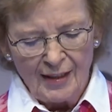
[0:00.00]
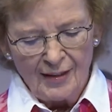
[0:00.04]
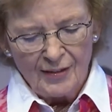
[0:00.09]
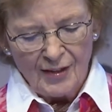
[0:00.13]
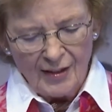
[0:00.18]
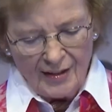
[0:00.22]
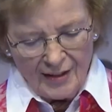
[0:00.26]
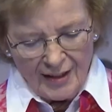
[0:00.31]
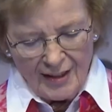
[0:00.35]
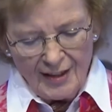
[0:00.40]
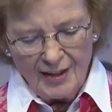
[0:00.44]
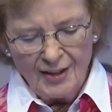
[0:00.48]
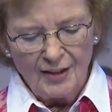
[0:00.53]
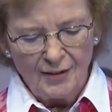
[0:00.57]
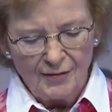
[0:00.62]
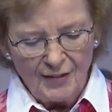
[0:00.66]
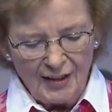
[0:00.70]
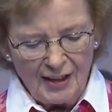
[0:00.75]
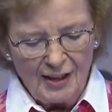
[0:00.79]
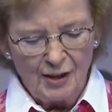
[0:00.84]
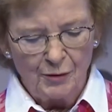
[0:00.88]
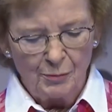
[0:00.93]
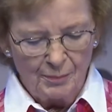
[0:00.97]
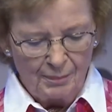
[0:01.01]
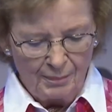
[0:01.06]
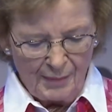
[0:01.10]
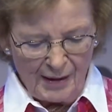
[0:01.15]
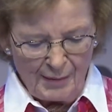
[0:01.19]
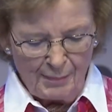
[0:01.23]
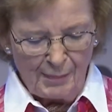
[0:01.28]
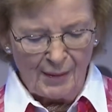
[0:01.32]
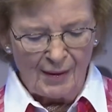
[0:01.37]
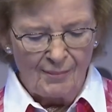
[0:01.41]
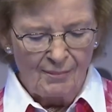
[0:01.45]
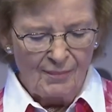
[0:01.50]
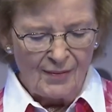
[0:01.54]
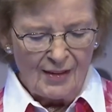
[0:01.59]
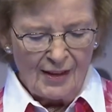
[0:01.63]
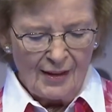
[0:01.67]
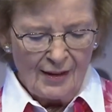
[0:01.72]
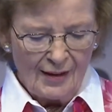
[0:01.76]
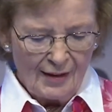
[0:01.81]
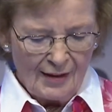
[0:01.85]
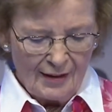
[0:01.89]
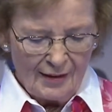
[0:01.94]
the needs of these people
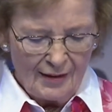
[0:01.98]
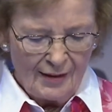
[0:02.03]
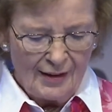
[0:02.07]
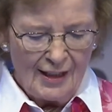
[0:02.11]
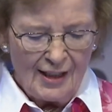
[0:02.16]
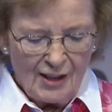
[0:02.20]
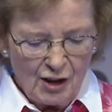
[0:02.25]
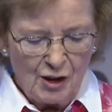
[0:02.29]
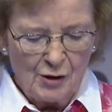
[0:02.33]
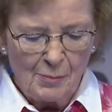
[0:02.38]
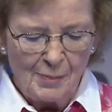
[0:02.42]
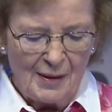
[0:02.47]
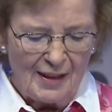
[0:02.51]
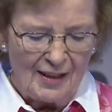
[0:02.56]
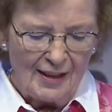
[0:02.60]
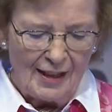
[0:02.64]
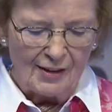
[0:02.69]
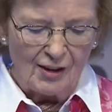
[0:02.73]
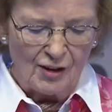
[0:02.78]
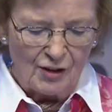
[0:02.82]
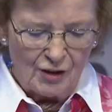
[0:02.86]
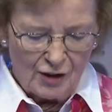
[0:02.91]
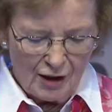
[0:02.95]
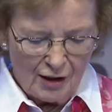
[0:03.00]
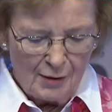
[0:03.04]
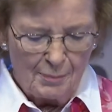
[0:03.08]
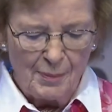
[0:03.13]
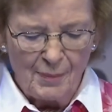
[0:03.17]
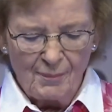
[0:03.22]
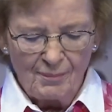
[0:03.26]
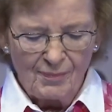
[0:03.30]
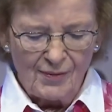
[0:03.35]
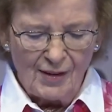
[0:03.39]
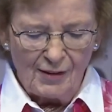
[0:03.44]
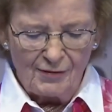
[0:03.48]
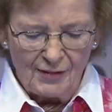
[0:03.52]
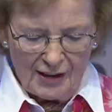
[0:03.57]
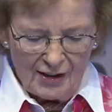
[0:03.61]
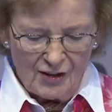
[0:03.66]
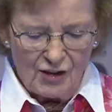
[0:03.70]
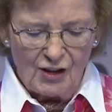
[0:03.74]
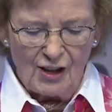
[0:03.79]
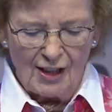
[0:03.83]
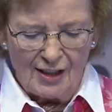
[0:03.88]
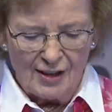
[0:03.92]
need to be at the top of the
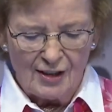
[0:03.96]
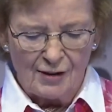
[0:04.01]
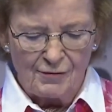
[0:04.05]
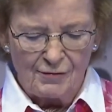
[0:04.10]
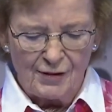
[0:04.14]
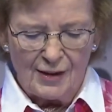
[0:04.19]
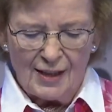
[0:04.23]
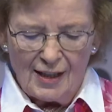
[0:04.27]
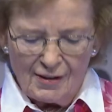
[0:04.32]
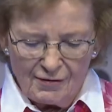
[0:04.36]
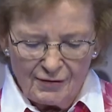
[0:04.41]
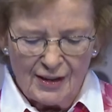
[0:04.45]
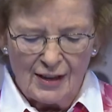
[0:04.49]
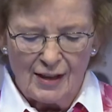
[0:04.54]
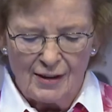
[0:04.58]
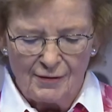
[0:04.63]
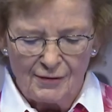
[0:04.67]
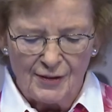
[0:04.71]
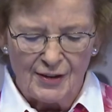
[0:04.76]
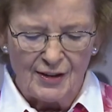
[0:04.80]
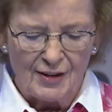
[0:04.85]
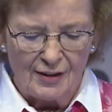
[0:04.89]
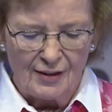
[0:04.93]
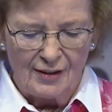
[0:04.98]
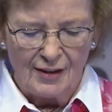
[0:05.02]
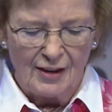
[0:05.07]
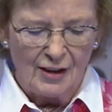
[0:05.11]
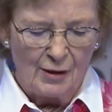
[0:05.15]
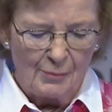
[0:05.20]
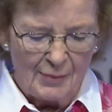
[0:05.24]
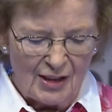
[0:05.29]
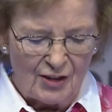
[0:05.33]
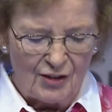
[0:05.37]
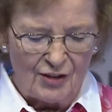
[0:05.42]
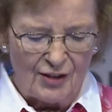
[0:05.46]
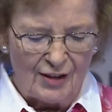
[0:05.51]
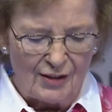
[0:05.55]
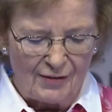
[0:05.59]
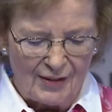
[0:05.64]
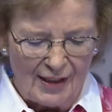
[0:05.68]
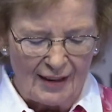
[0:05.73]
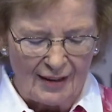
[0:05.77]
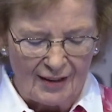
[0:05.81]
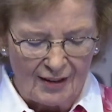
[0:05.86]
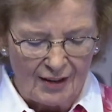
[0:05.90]
agenda for every officer in the Ministry of
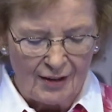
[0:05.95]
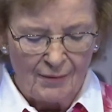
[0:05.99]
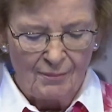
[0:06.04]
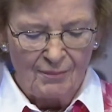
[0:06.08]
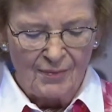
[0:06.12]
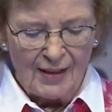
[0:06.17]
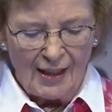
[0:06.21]
Health,